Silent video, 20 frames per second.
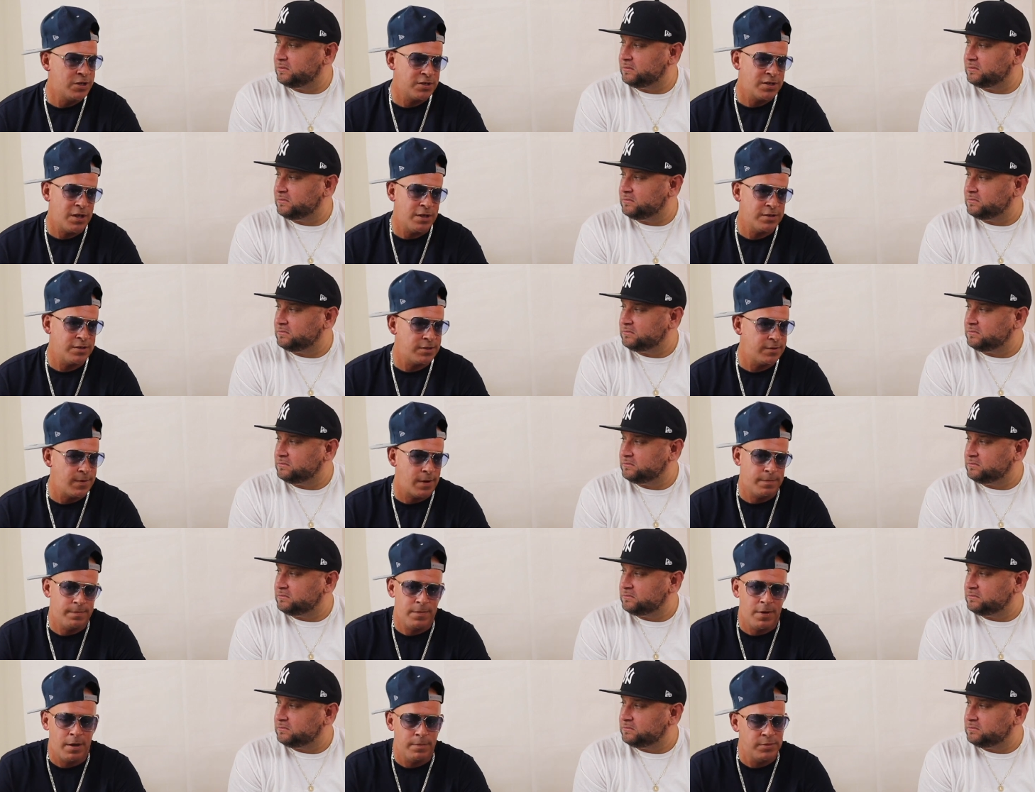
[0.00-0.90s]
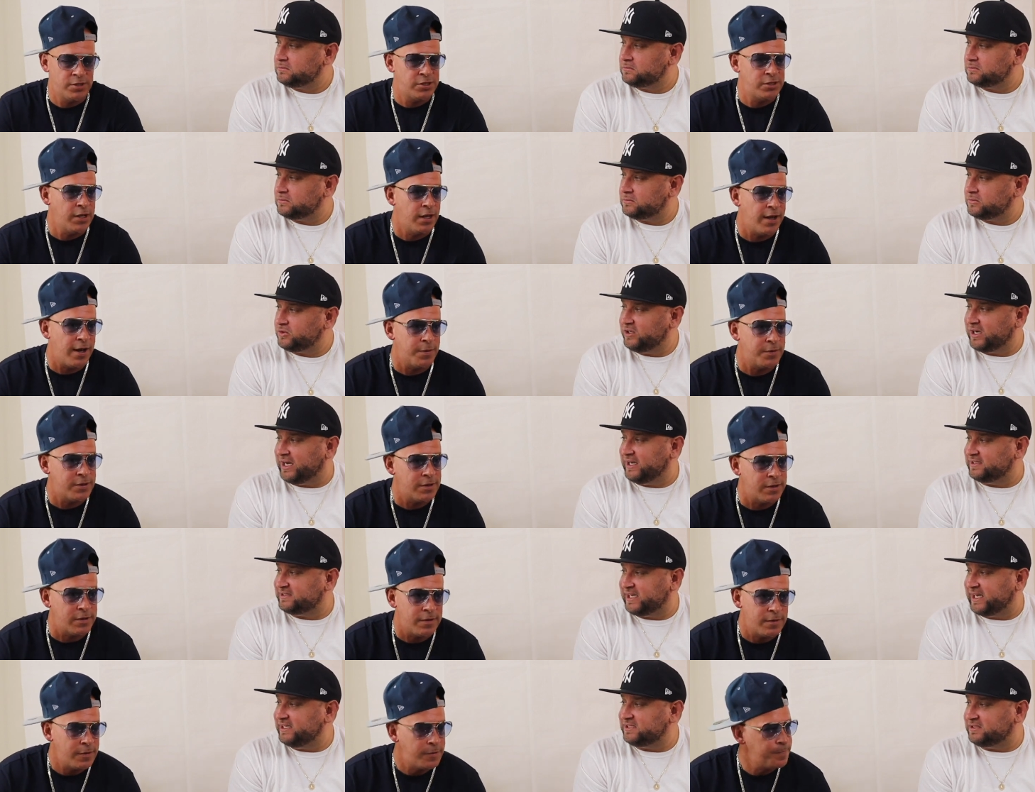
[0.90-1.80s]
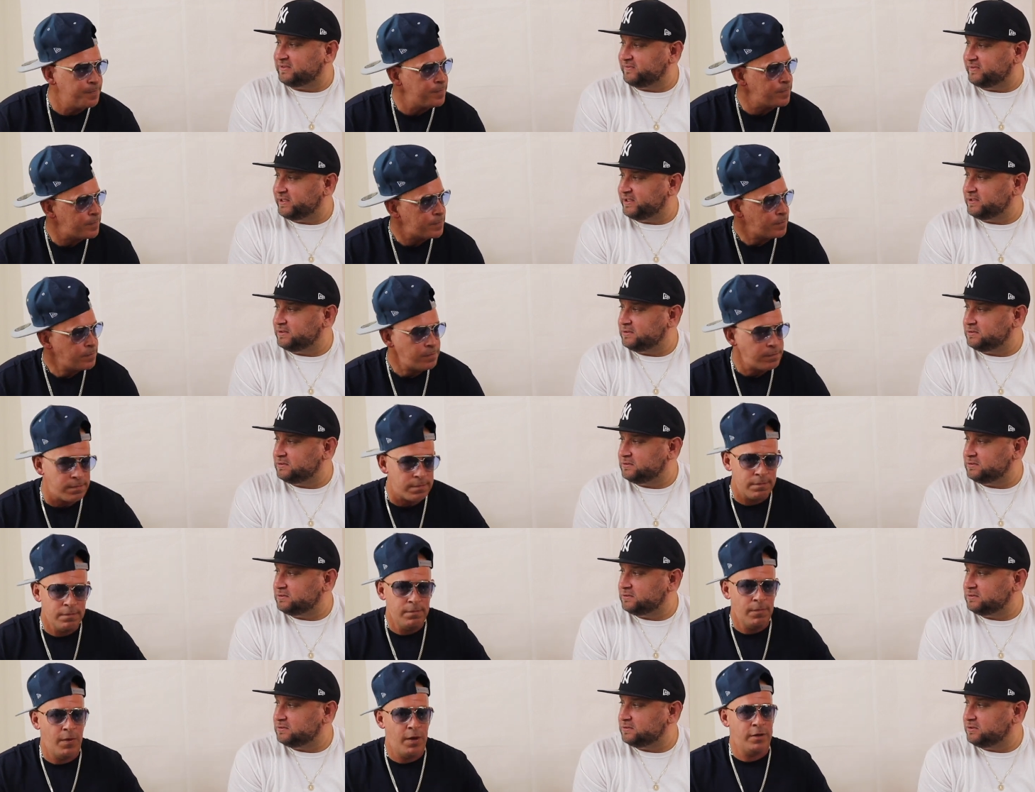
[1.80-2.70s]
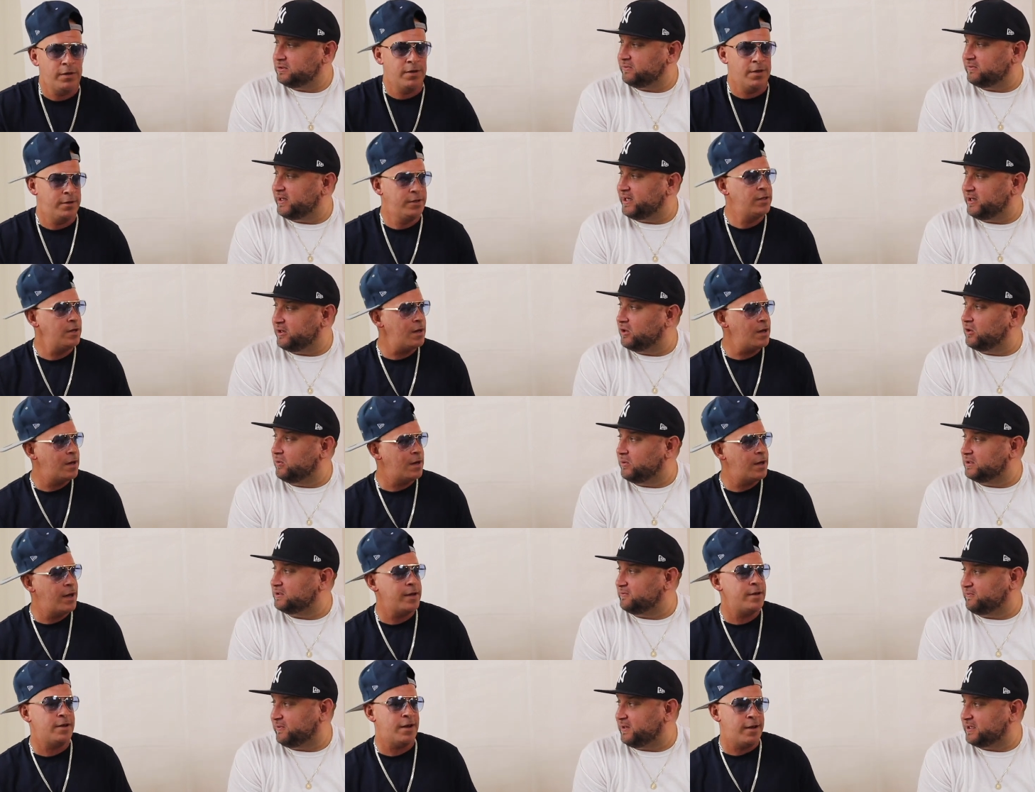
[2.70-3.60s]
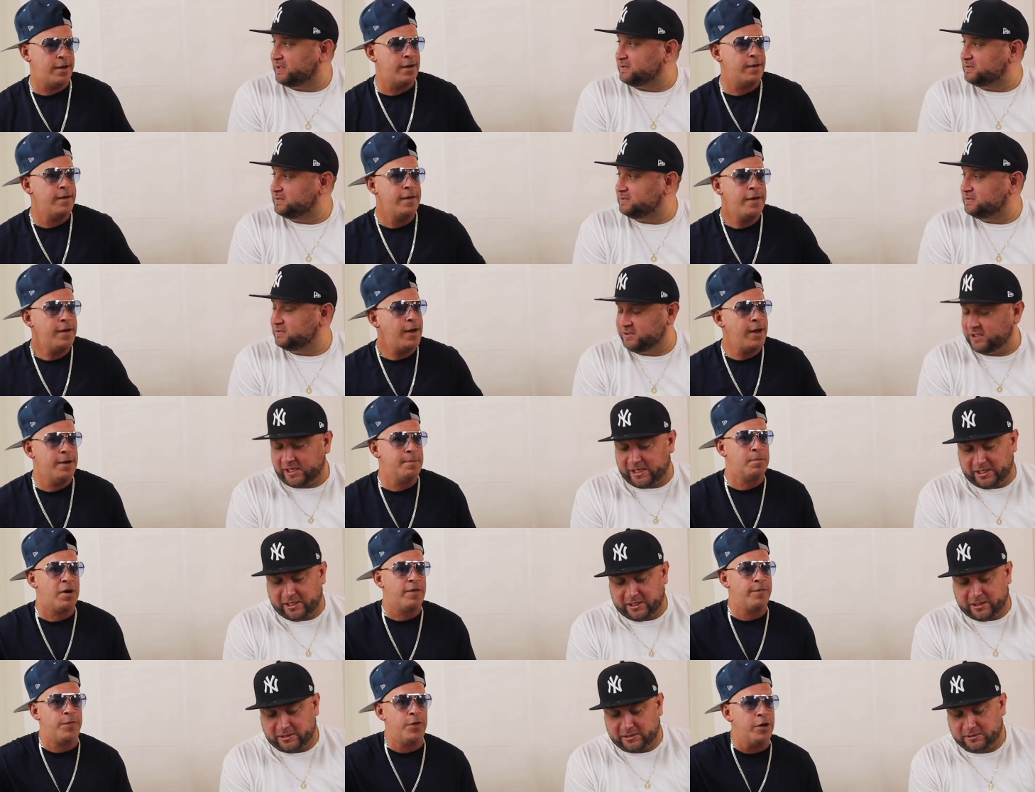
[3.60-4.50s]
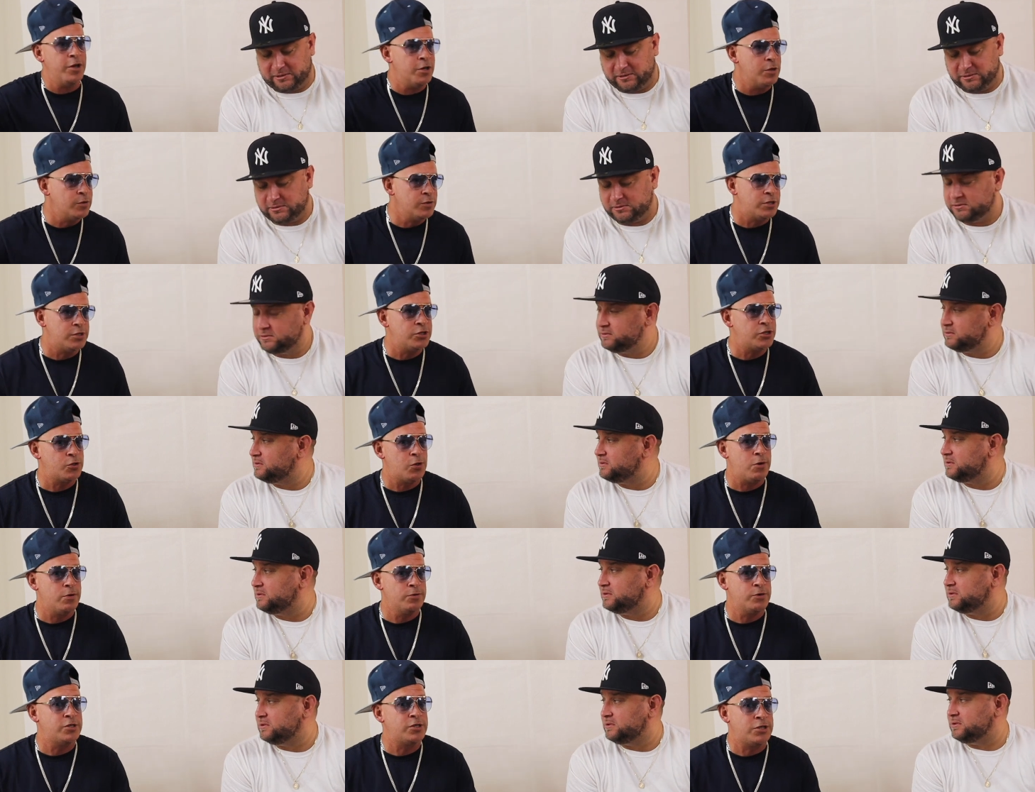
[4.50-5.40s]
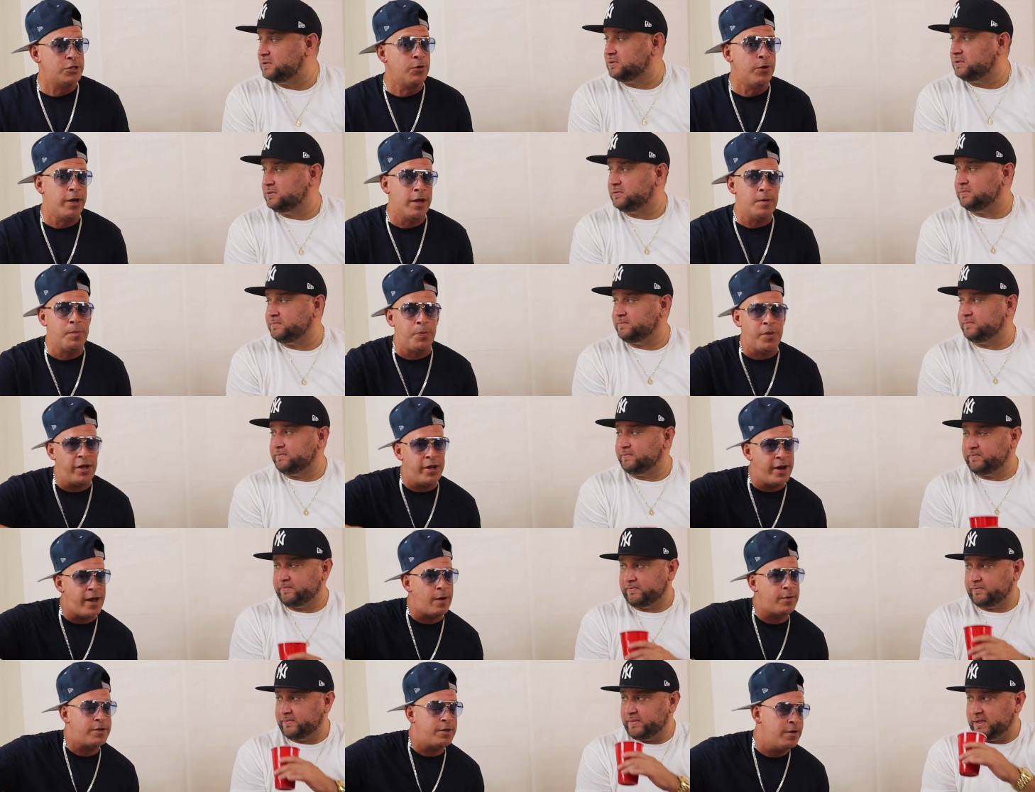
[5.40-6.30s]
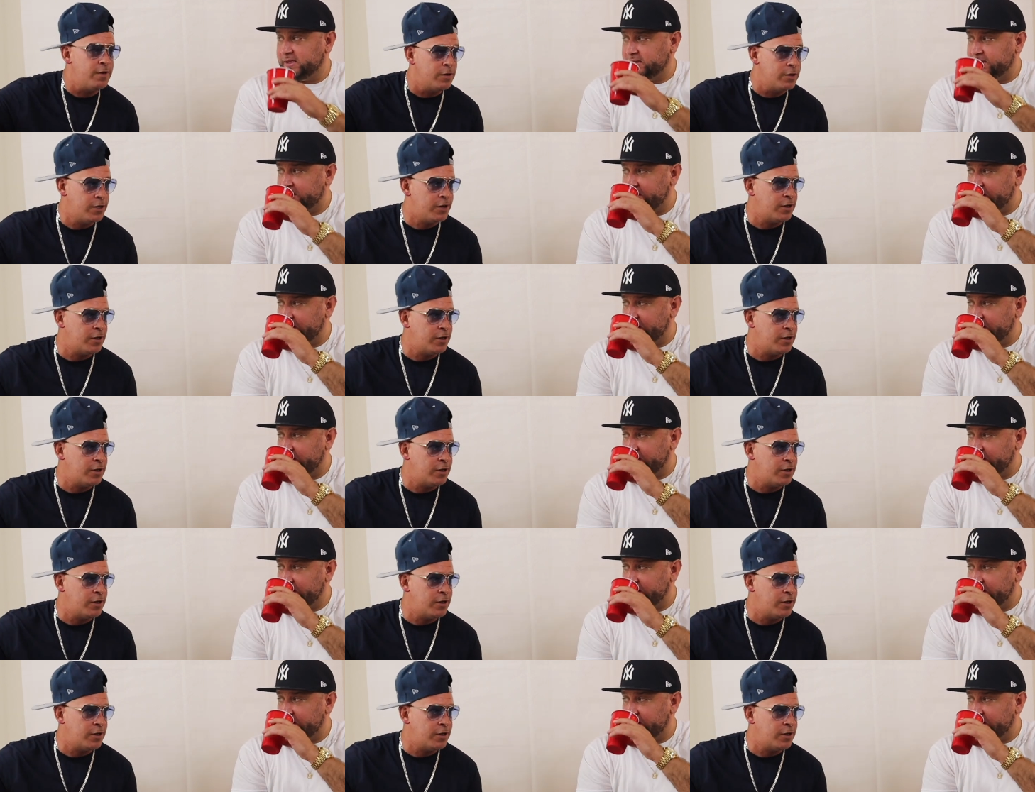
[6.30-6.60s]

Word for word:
Speaker 1: because I, I'm, I'm still out. You got there. A taste of it. You already yeah, know what the and, fuck. And, yeah. and my videos and songs are still getting played out there